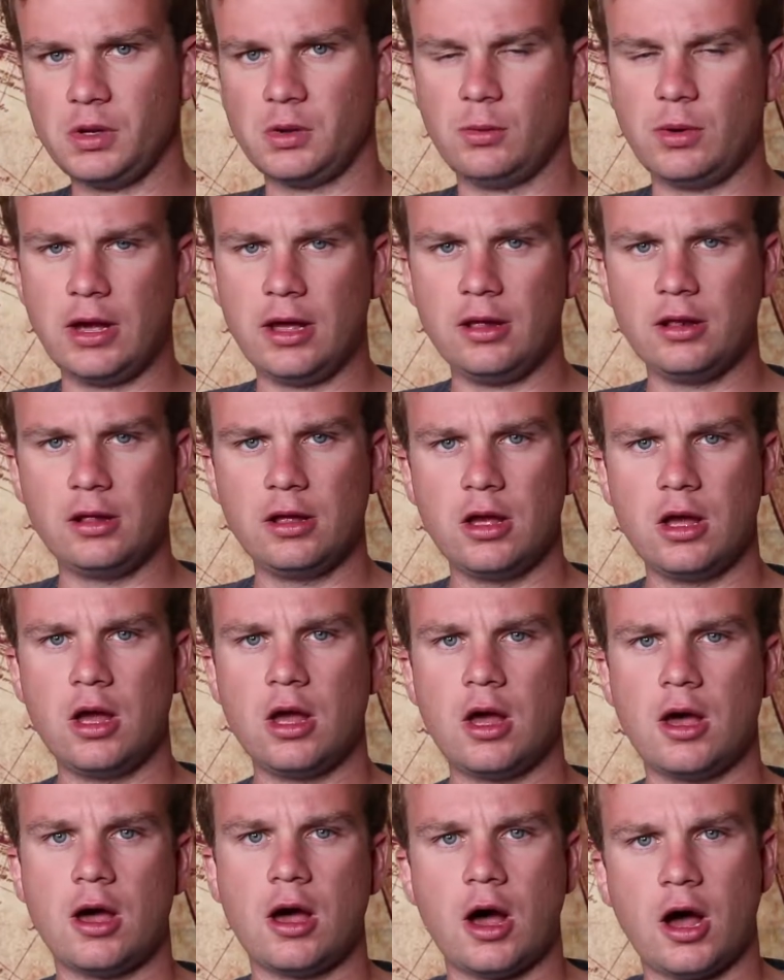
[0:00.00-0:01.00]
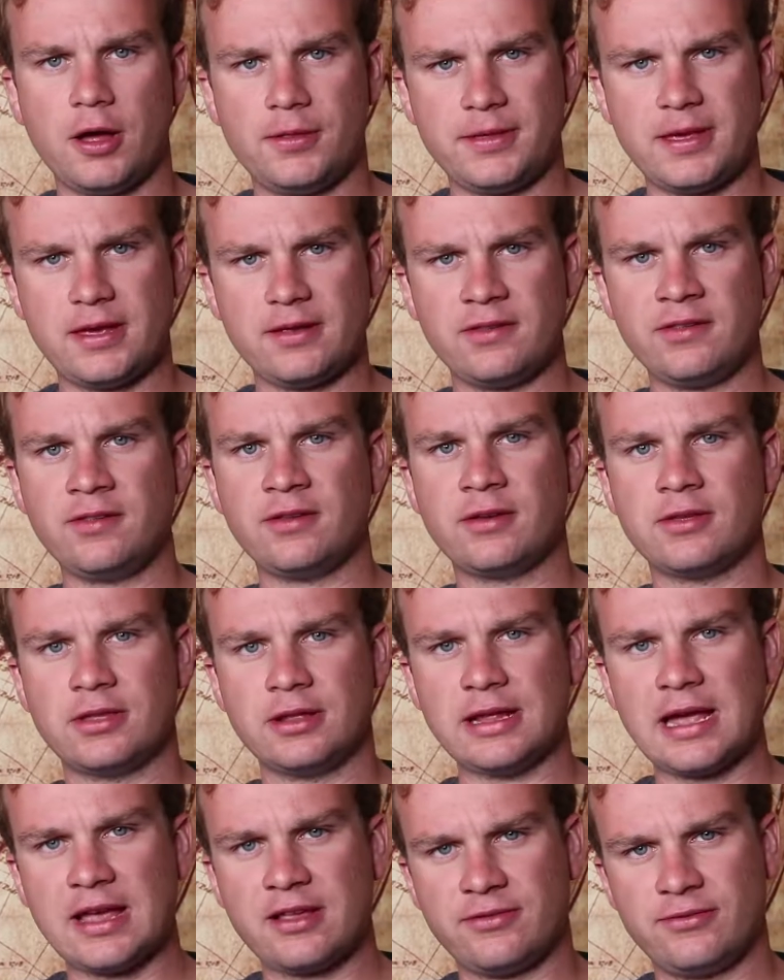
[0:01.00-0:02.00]
Well, on this,
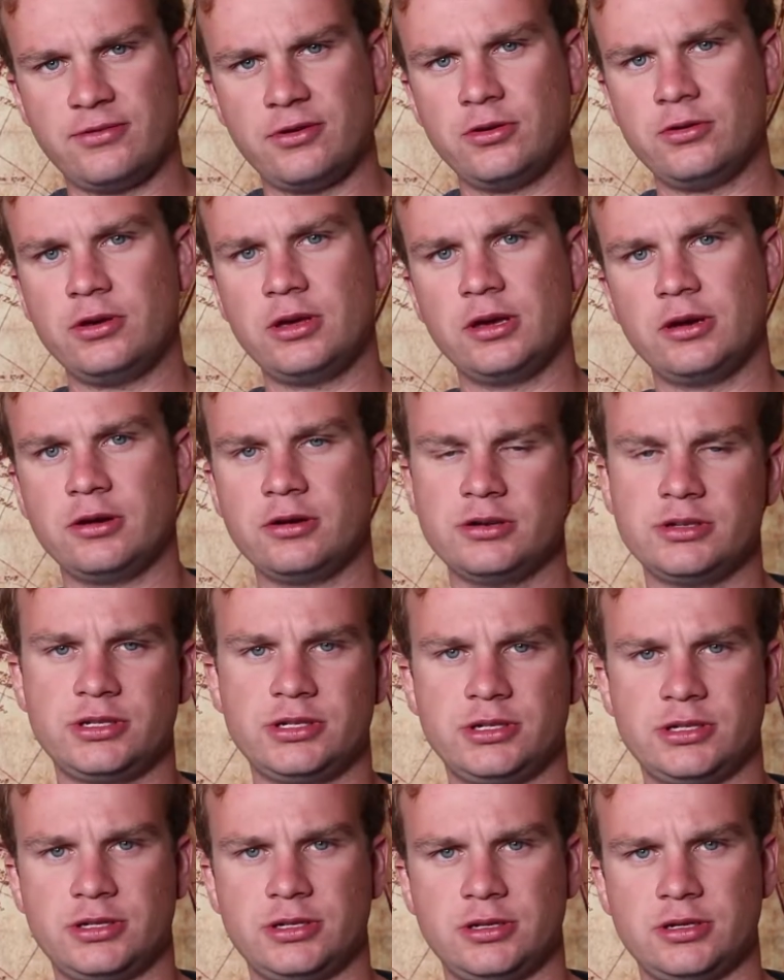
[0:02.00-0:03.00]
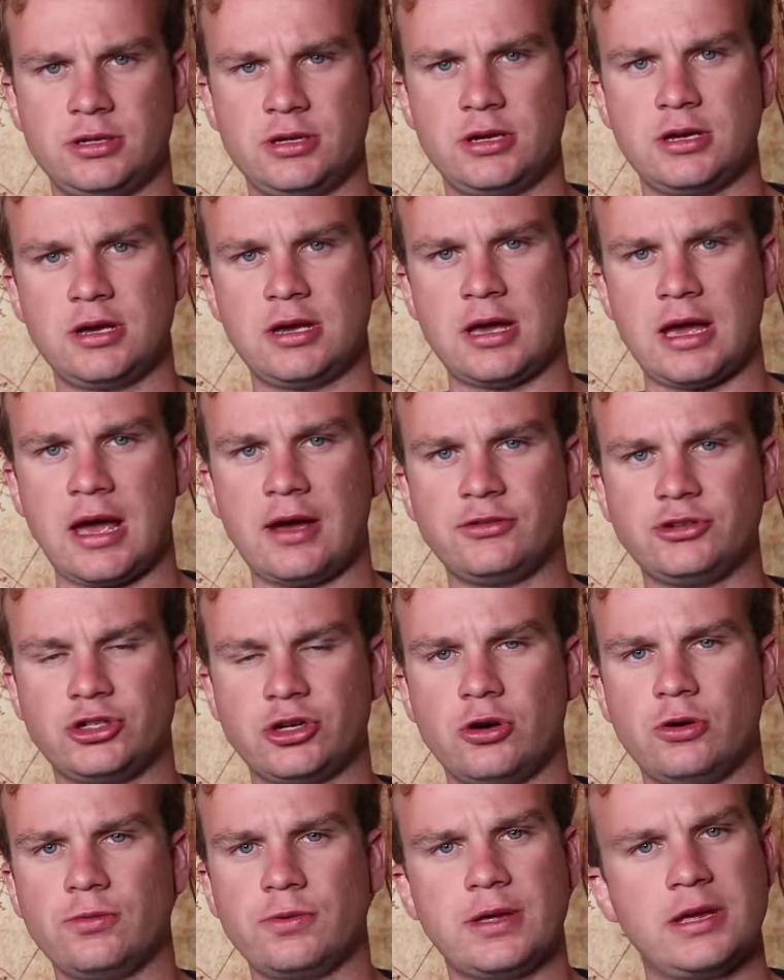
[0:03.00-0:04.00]
the last few years have
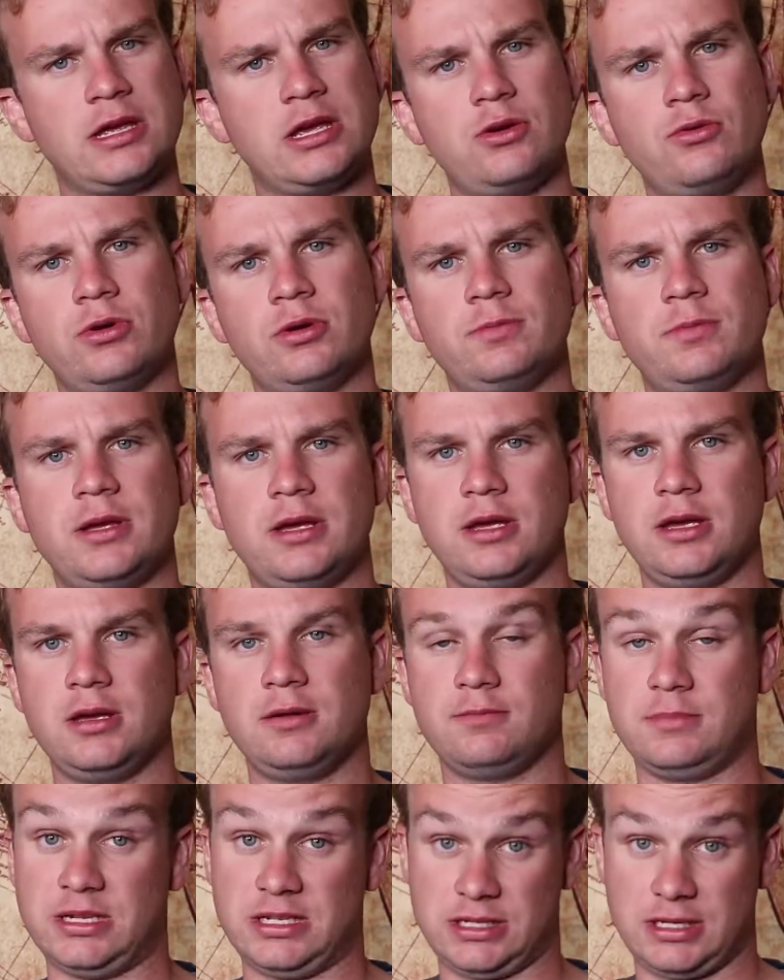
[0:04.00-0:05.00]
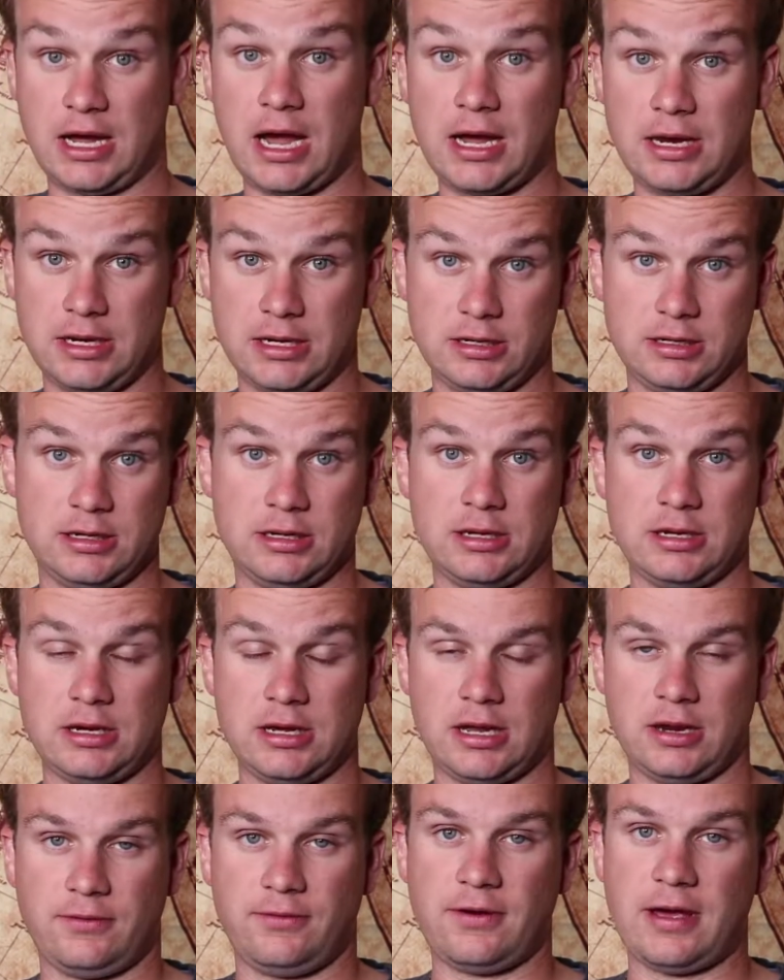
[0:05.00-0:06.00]
shown that you would be misguided.
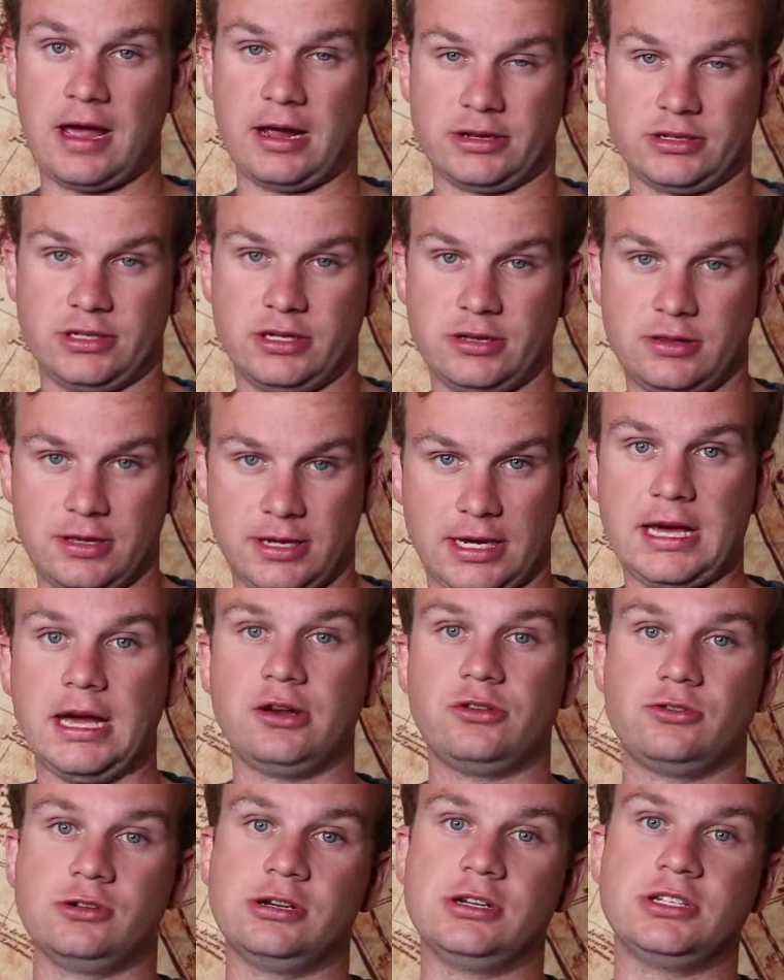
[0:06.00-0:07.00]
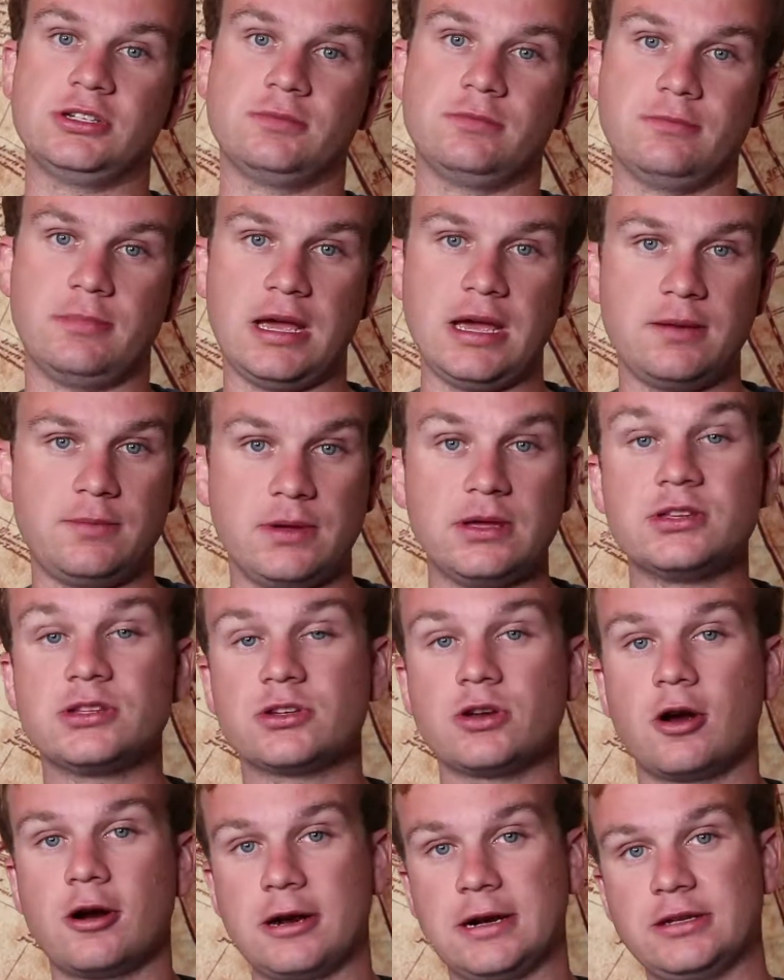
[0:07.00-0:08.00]
In fact, the countries may be
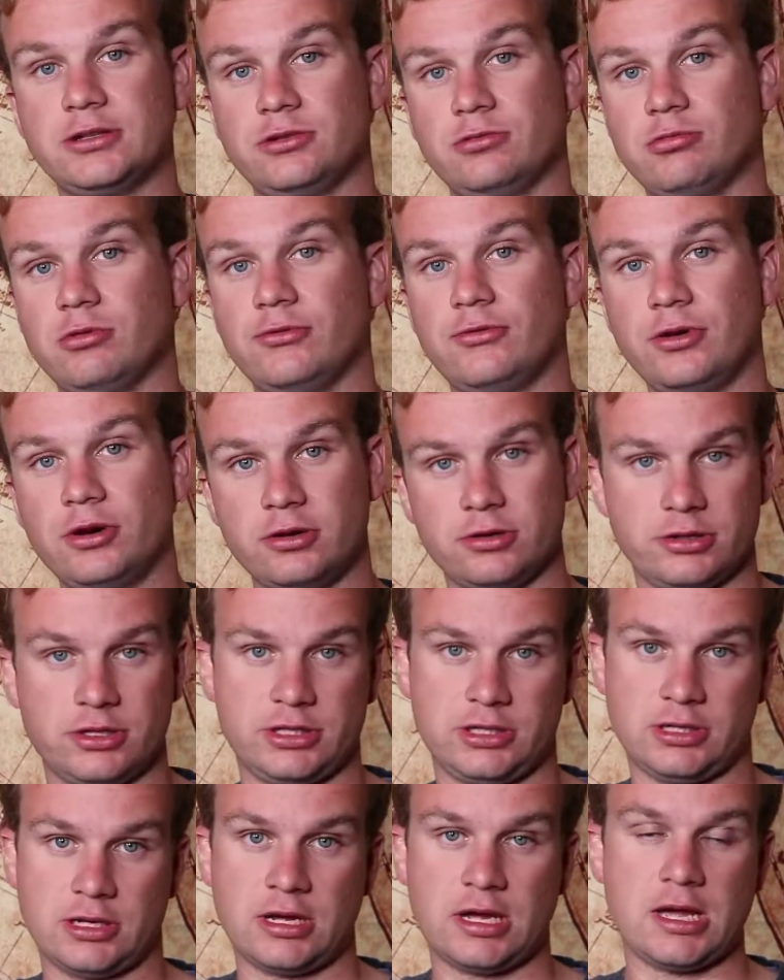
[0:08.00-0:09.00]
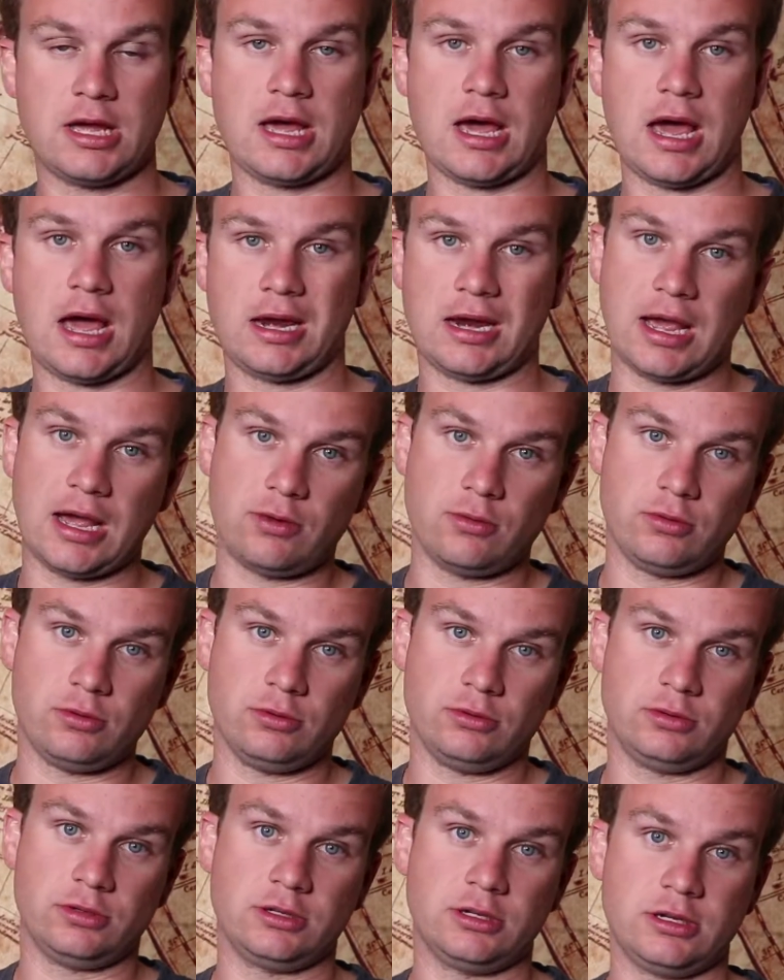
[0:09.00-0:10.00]
starting to reverse, and I
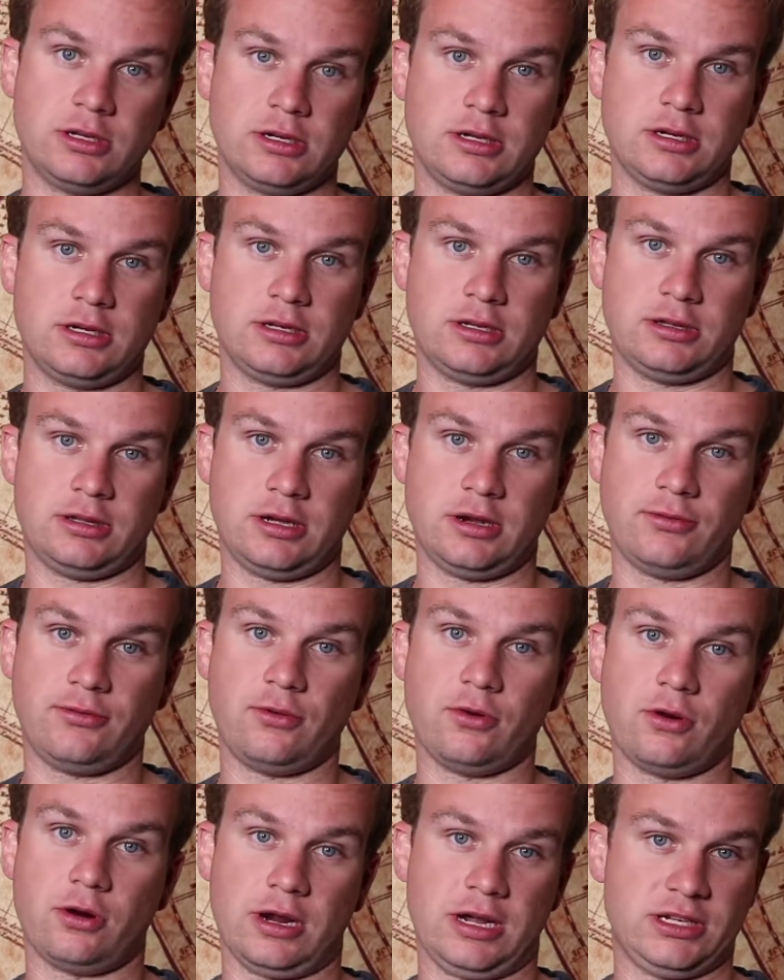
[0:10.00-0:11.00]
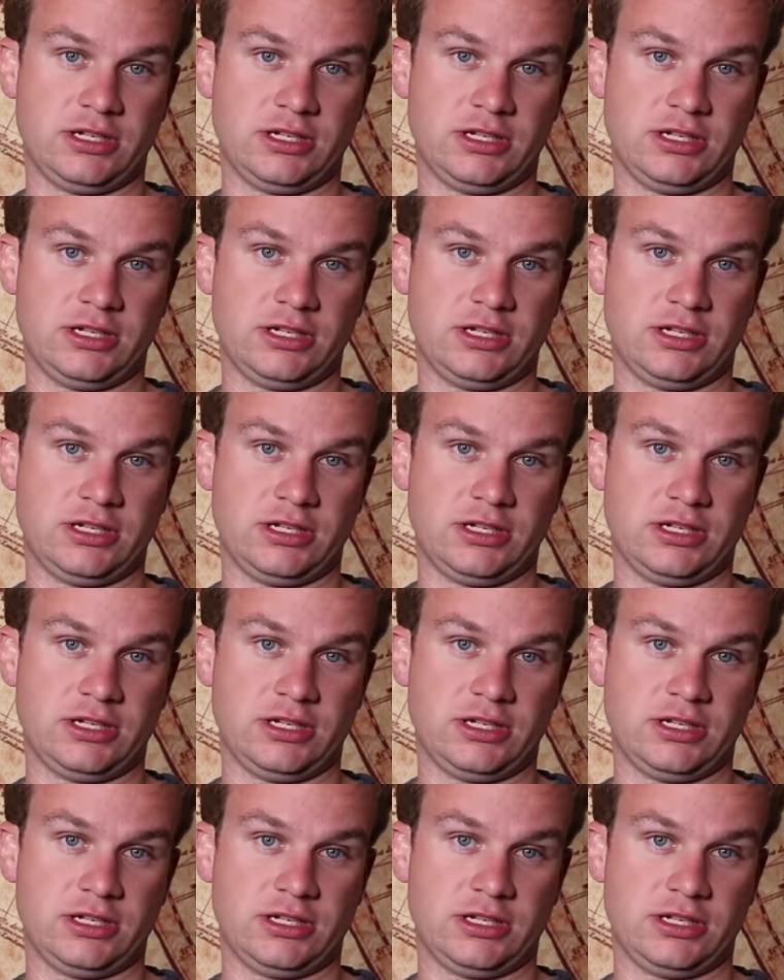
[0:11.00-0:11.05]
will therefore